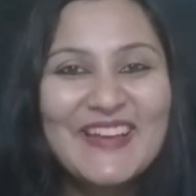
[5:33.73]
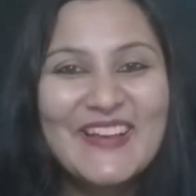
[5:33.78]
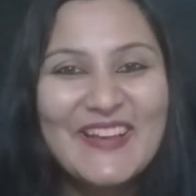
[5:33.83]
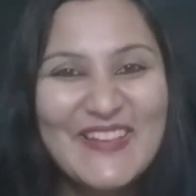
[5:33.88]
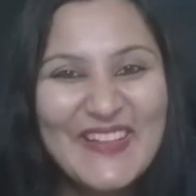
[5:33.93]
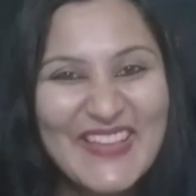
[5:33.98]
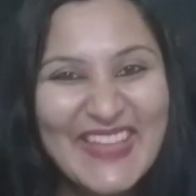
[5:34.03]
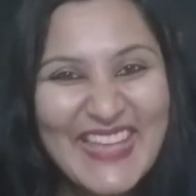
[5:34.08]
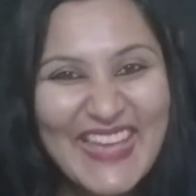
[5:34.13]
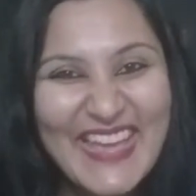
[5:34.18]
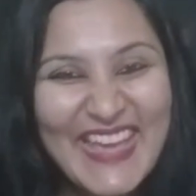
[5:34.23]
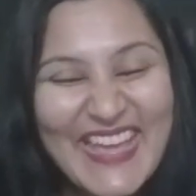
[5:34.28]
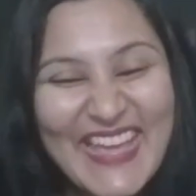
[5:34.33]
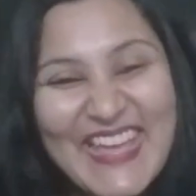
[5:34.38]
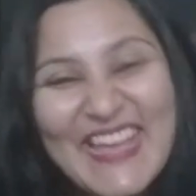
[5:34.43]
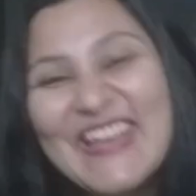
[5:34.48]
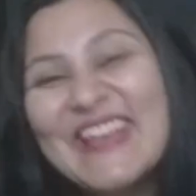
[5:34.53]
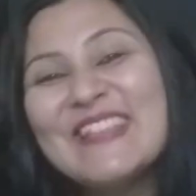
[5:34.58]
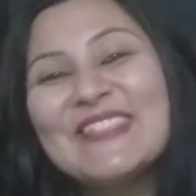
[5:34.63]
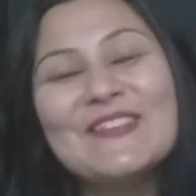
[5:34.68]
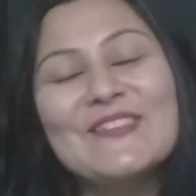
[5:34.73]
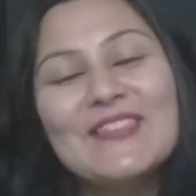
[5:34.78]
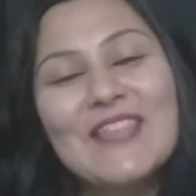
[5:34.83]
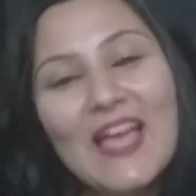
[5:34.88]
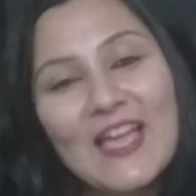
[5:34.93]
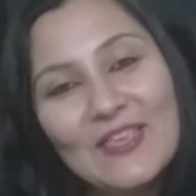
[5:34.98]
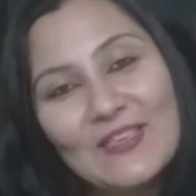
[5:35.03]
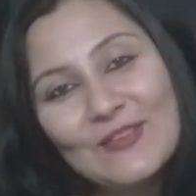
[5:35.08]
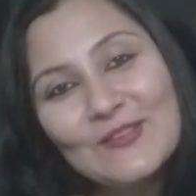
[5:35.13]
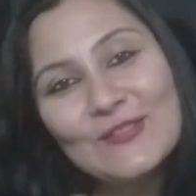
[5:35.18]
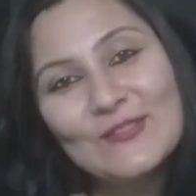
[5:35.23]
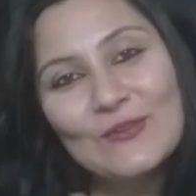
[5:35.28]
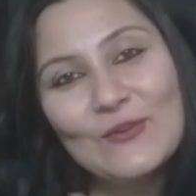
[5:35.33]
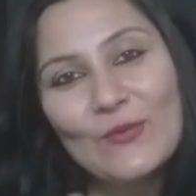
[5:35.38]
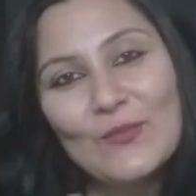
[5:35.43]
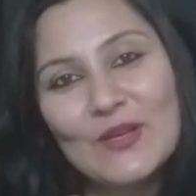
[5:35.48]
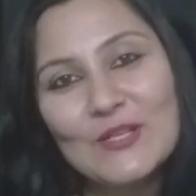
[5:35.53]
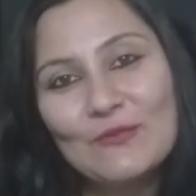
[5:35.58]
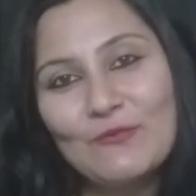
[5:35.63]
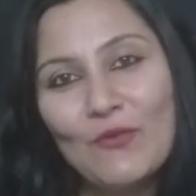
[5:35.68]
Okay? So thank you
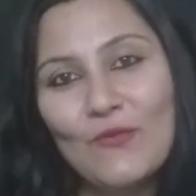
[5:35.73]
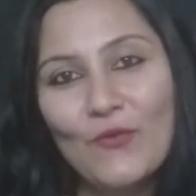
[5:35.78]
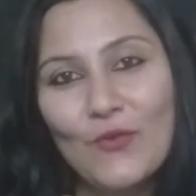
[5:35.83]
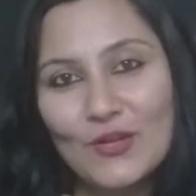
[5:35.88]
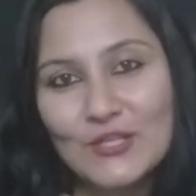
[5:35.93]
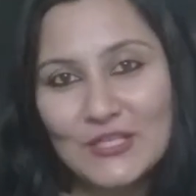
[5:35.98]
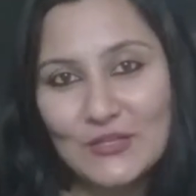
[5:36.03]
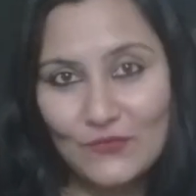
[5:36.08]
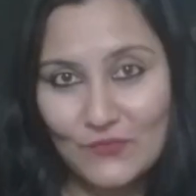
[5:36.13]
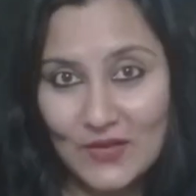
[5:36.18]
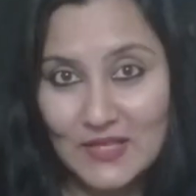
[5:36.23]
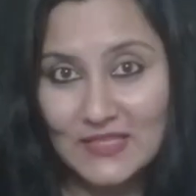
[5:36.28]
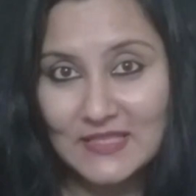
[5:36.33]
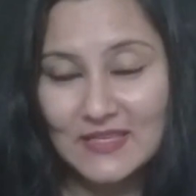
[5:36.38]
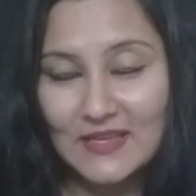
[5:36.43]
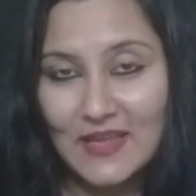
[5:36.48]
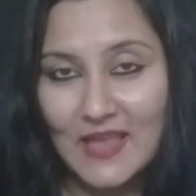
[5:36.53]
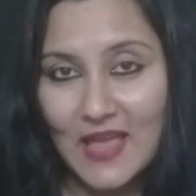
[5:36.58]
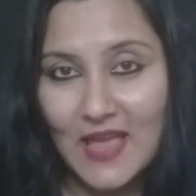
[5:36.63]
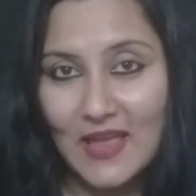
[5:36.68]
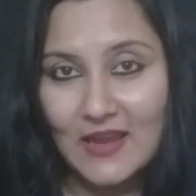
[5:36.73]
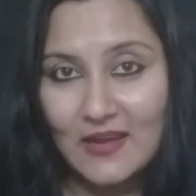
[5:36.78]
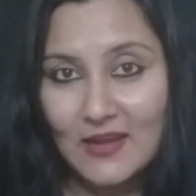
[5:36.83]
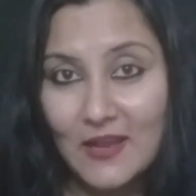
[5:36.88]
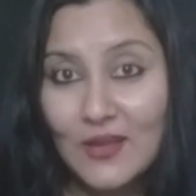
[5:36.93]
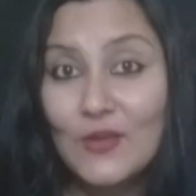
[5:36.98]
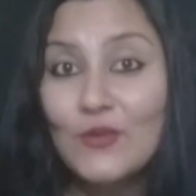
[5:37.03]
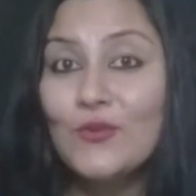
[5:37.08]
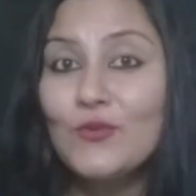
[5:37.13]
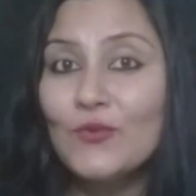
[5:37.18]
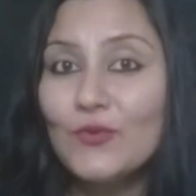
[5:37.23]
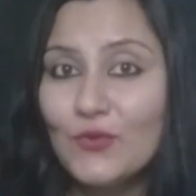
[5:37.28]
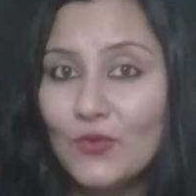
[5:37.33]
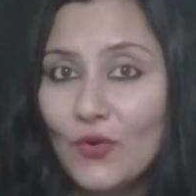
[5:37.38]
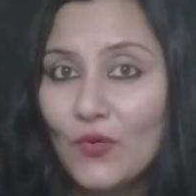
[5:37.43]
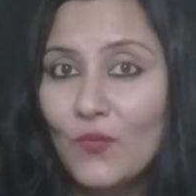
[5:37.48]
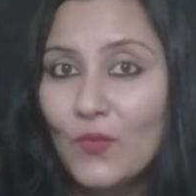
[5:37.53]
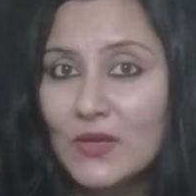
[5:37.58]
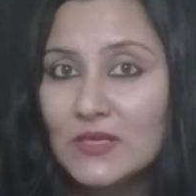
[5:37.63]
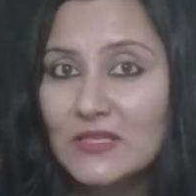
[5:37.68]
so much for watching once again. You
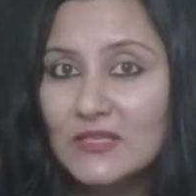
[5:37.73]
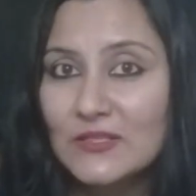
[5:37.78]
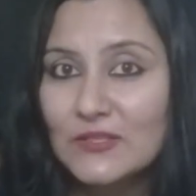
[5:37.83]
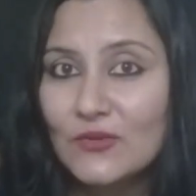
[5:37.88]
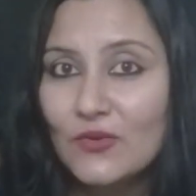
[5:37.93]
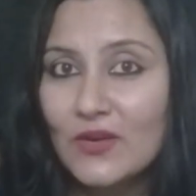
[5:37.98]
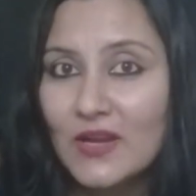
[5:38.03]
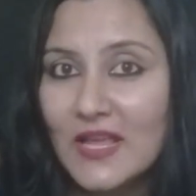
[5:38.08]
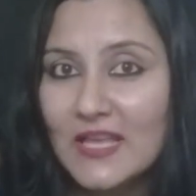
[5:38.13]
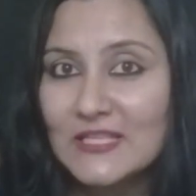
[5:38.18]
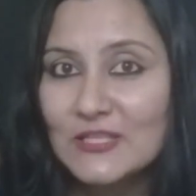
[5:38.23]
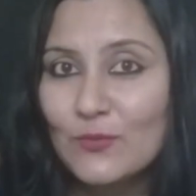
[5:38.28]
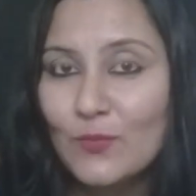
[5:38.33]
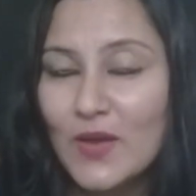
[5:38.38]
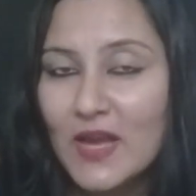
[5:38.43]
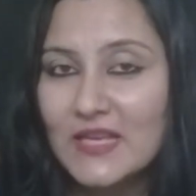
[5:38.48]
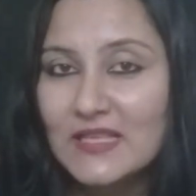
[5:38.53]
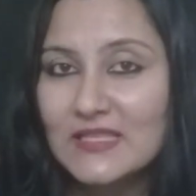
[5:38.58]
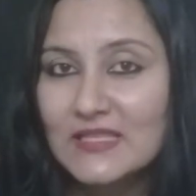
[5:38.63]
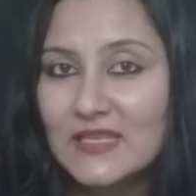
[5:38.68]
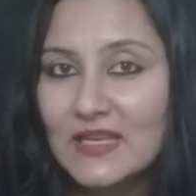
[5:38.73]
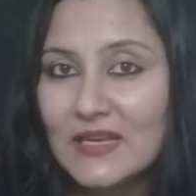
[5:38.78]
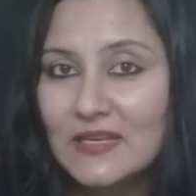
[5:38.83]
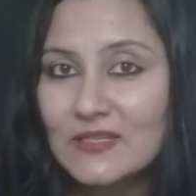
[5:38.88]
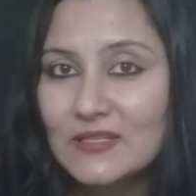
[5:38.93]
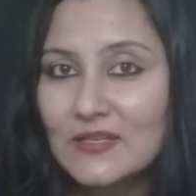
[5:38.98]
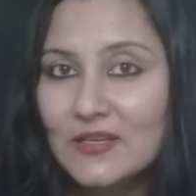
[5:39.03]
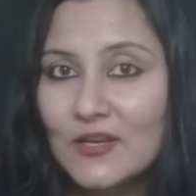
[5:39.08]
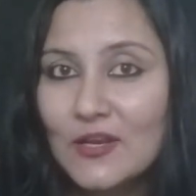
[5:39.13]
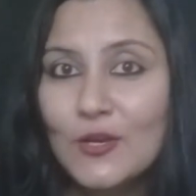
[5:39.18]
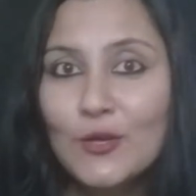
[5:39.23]
know what is your next mindset.